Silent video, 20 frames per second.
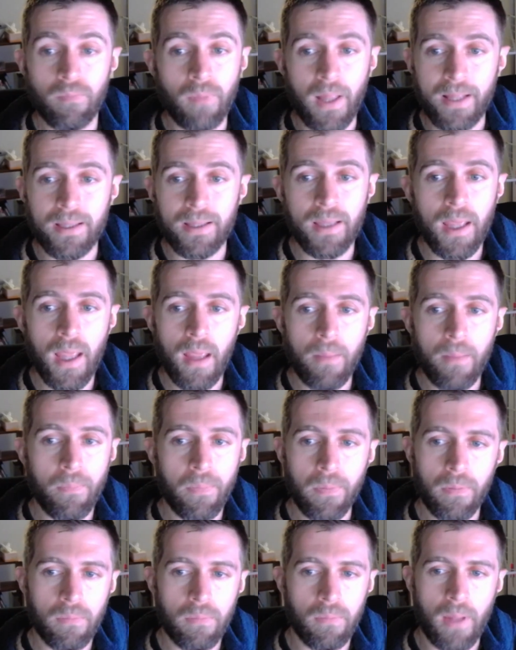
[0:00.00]

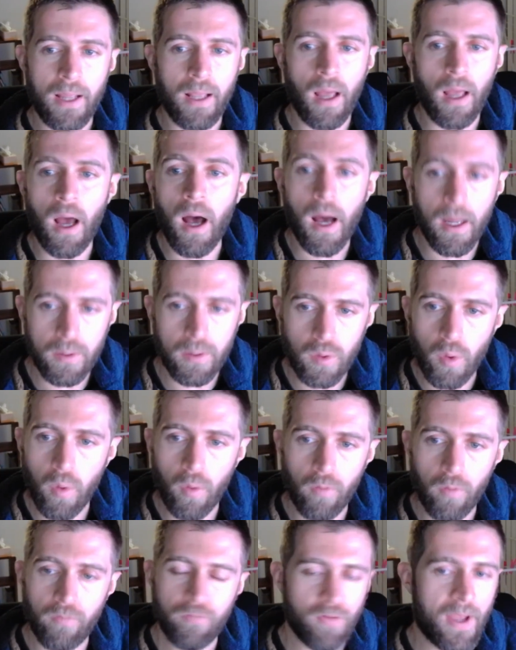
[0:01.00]
keep
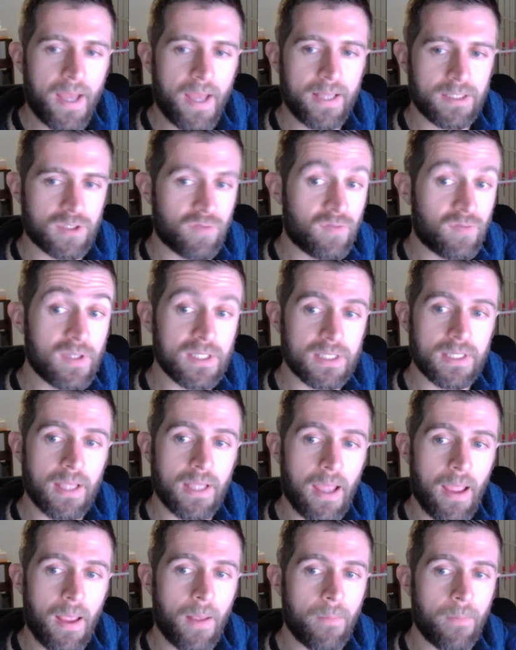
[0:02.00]
hardcore fans of this
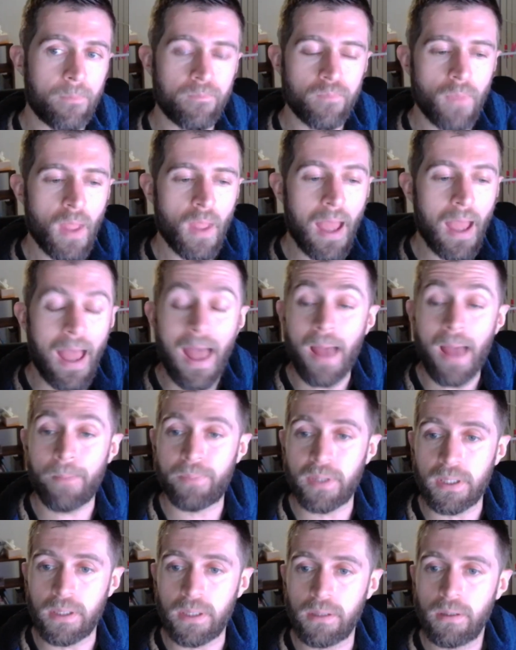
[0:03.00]
game
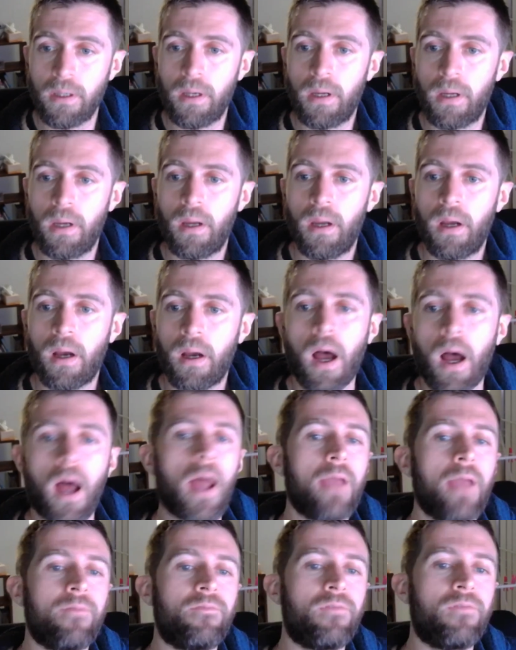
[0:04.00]
happy,
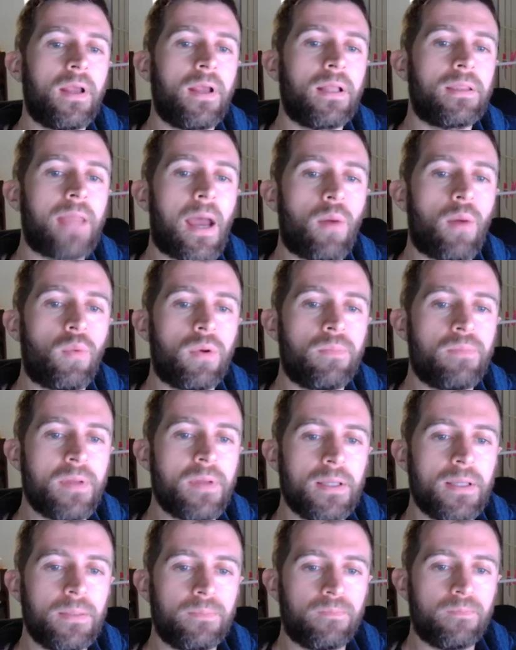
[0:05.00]
I think that would
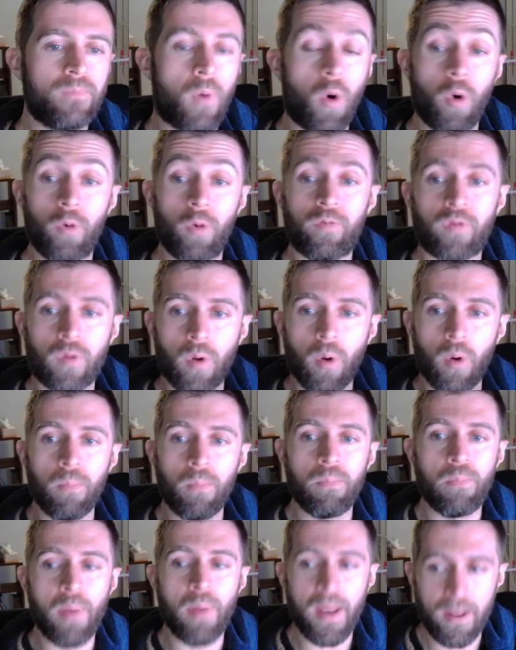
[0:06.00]
be overall
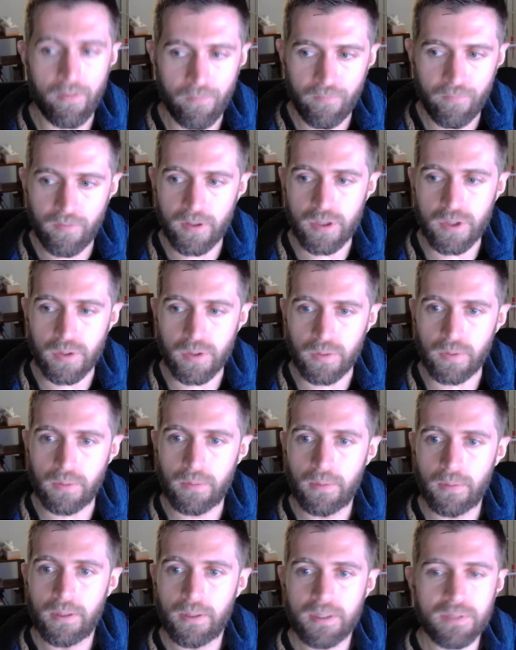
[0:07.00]
beneficial,
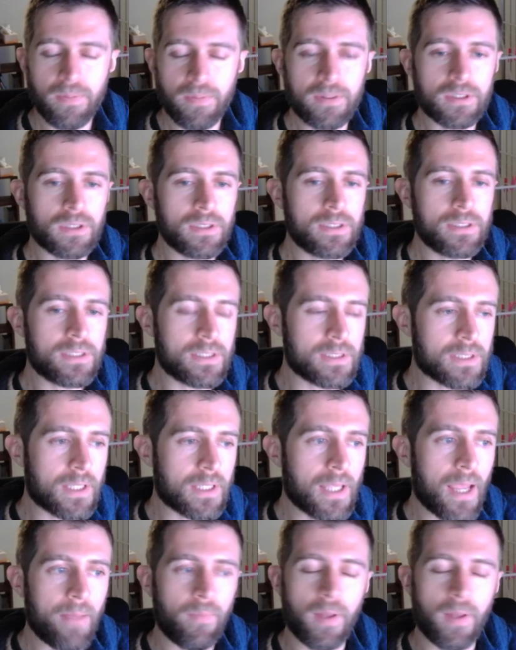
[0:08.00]
especially since a
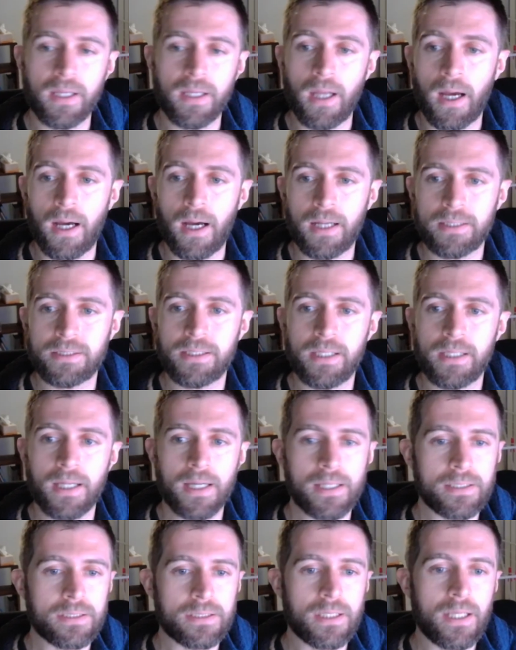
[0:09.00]
game like an
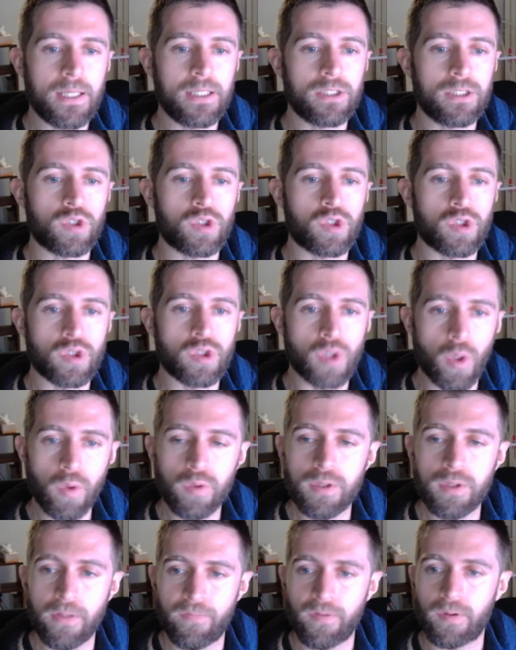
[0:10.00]
RTS is so
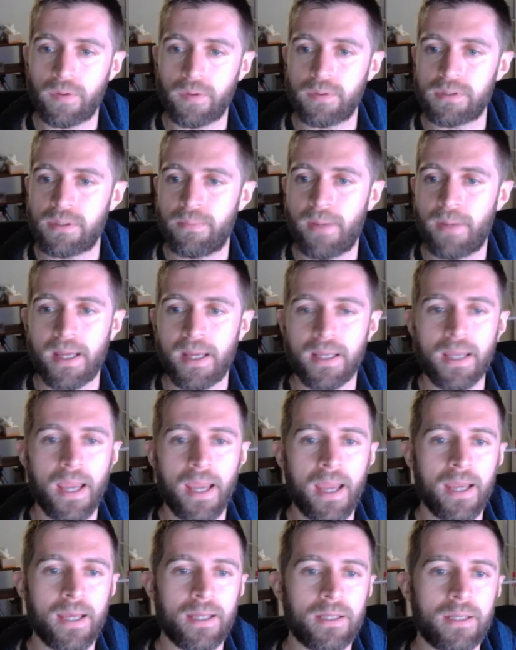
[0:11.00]
difficult to make
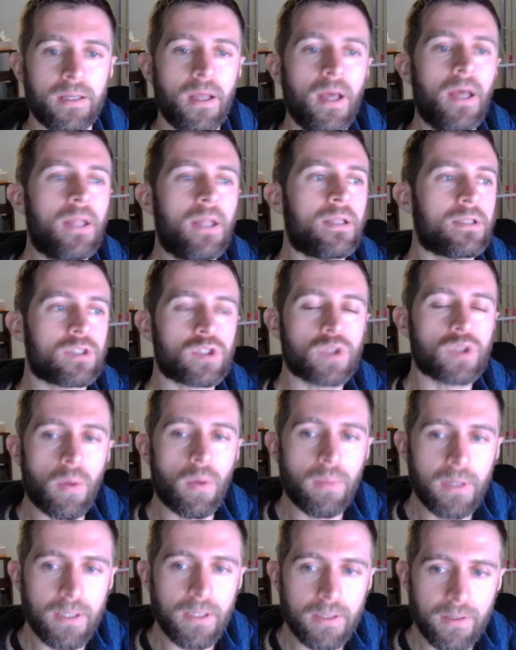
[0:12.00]
and there's so
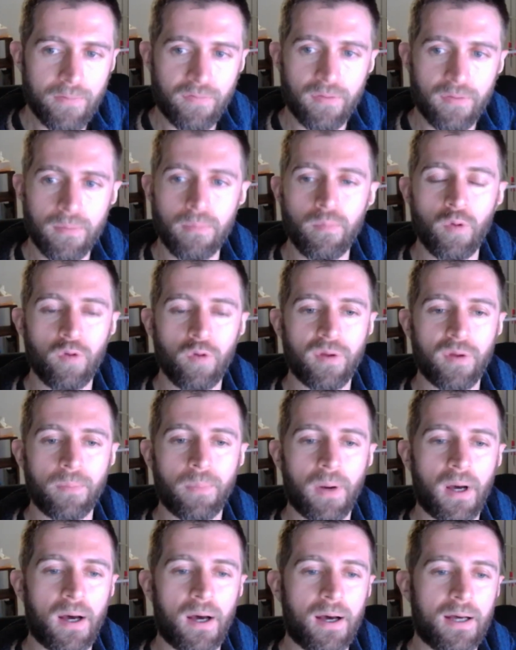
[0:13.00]
many different moving
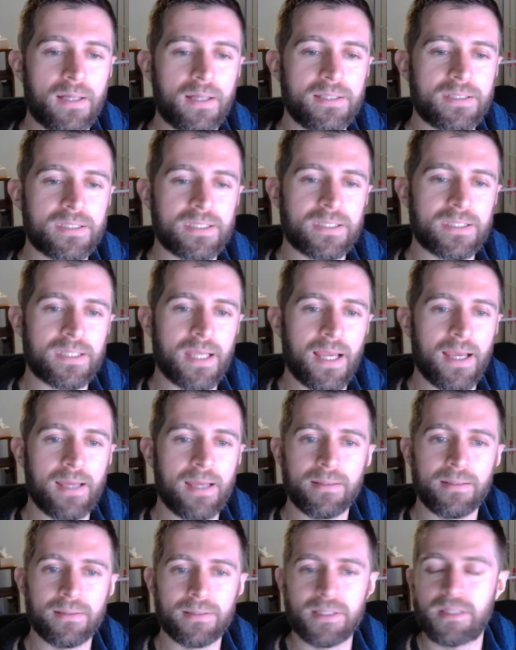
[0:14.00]
parts.
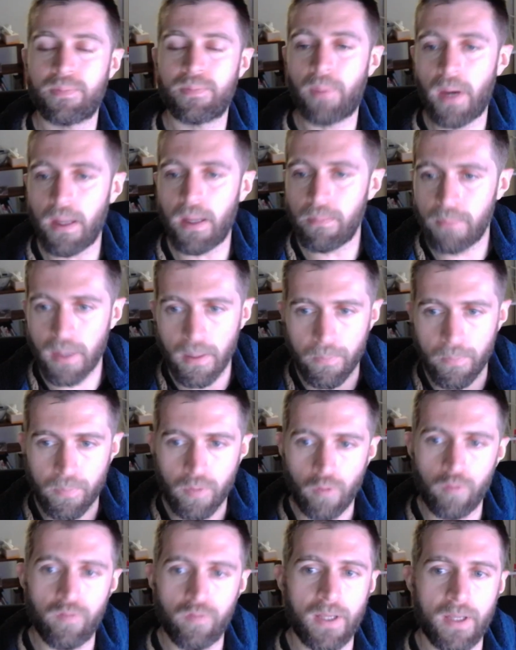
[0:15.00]
And despite me
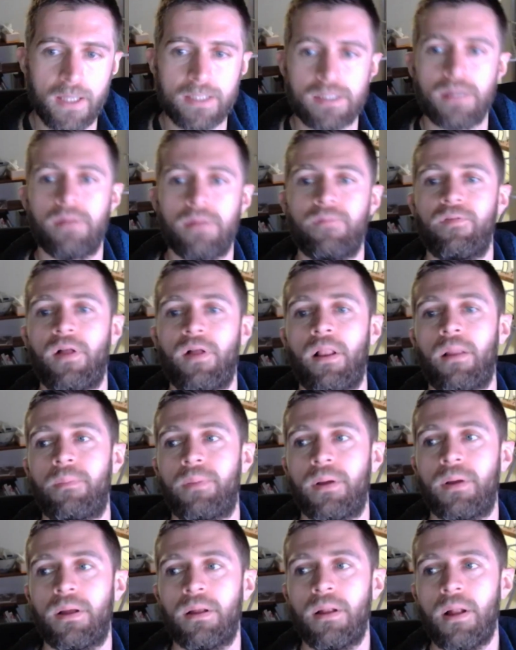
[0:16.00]
improving as a
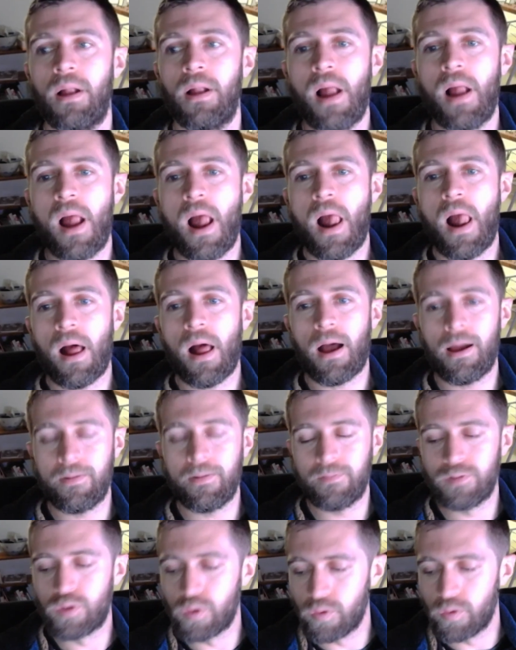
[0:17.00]
developer, I
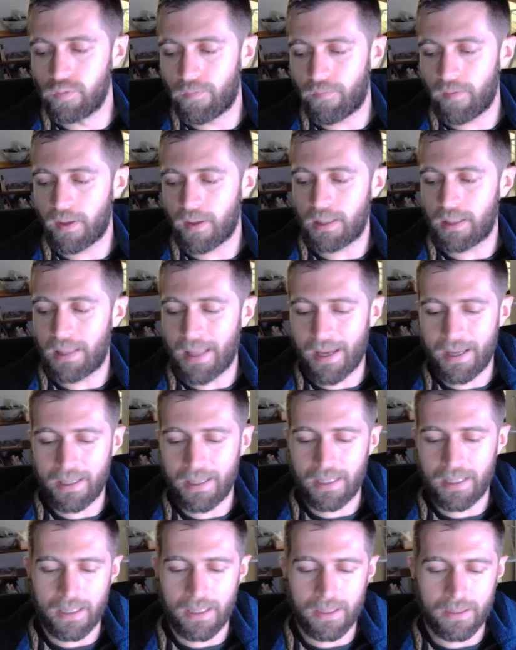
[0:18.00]
do think
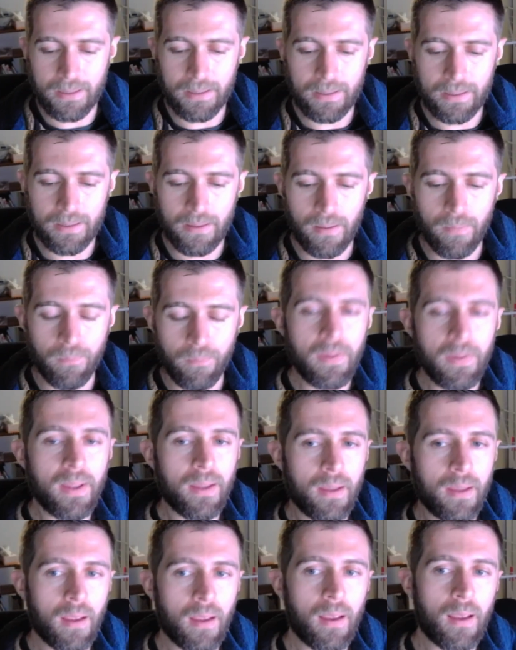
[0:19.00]
that
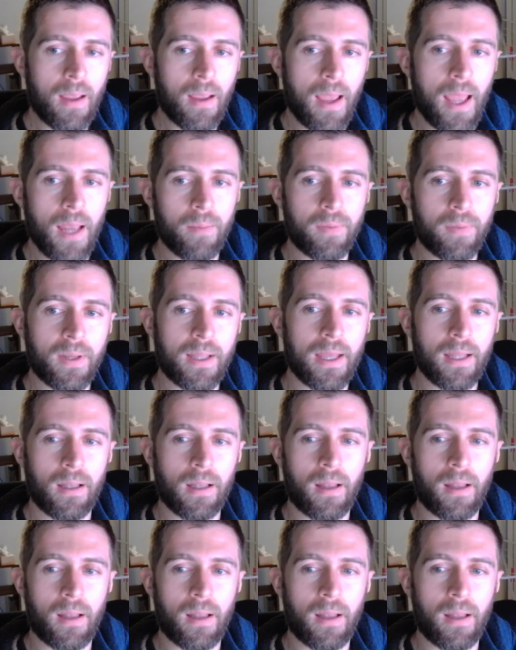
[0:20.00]
being able to get